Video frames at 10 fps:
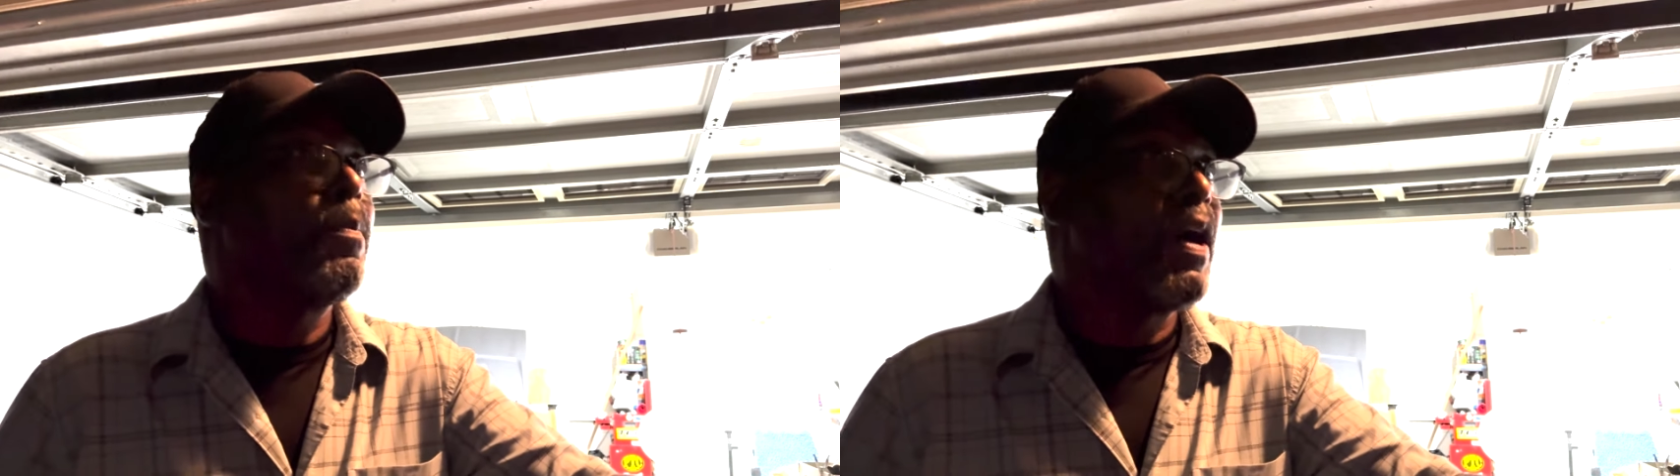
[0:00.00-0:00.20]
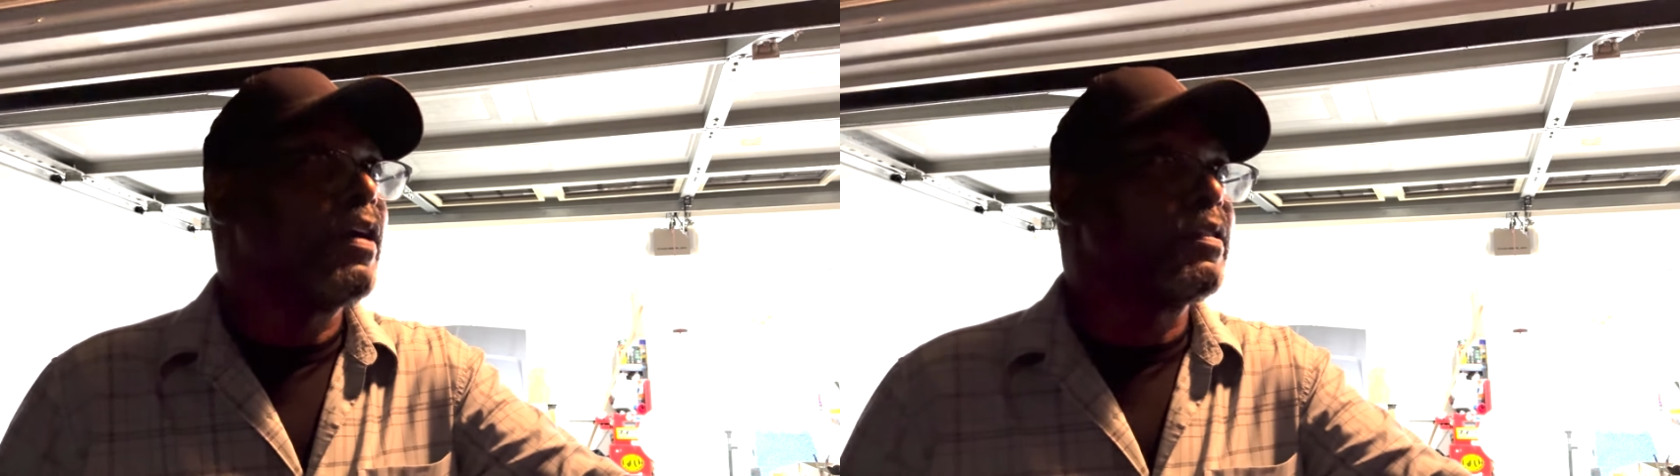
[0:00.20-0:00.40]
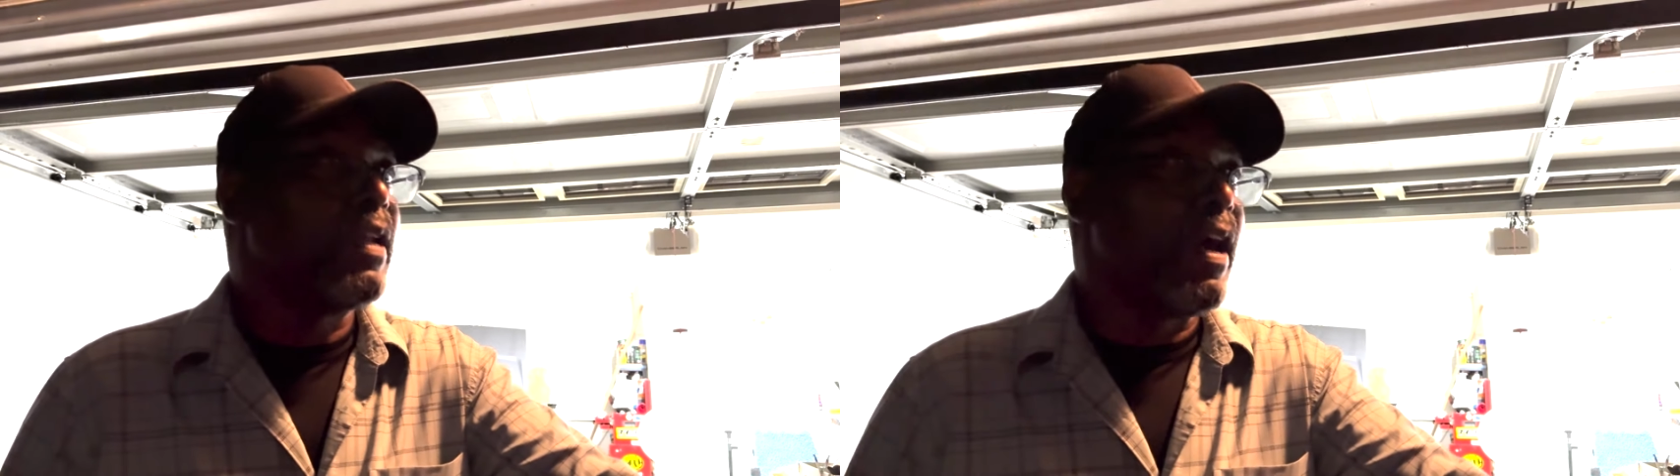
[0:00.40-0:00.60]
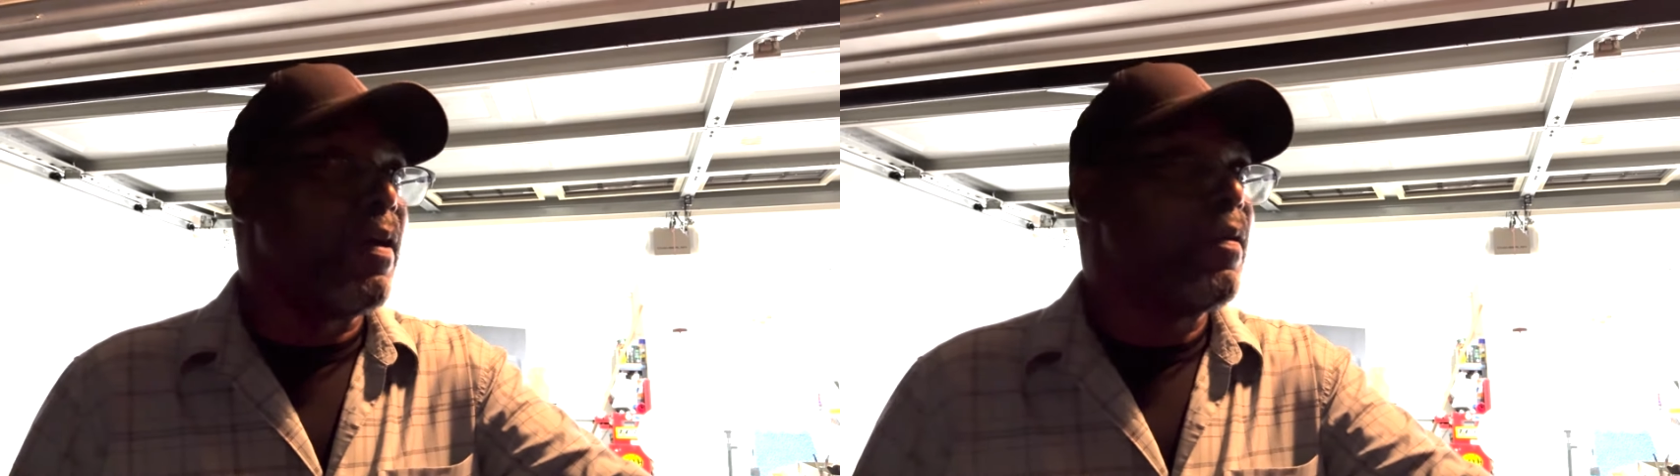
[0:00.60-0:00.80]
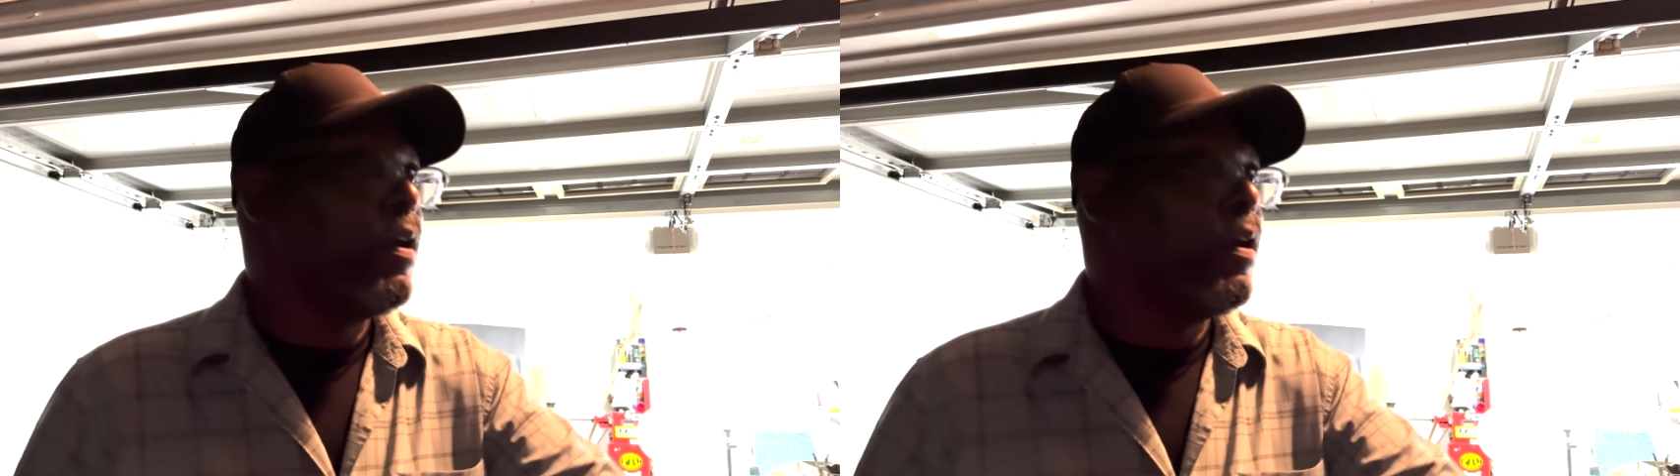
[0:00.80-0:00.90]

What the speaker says: miles an hour.